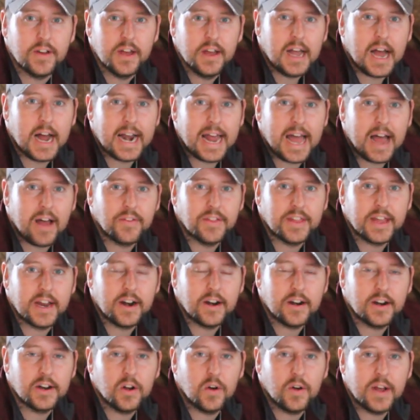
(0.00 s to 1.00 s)
got out
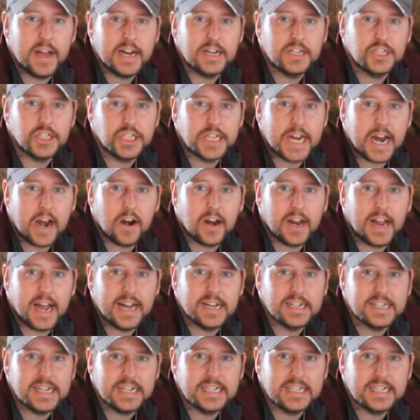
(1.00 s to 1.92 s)
there, go ahead and share guys.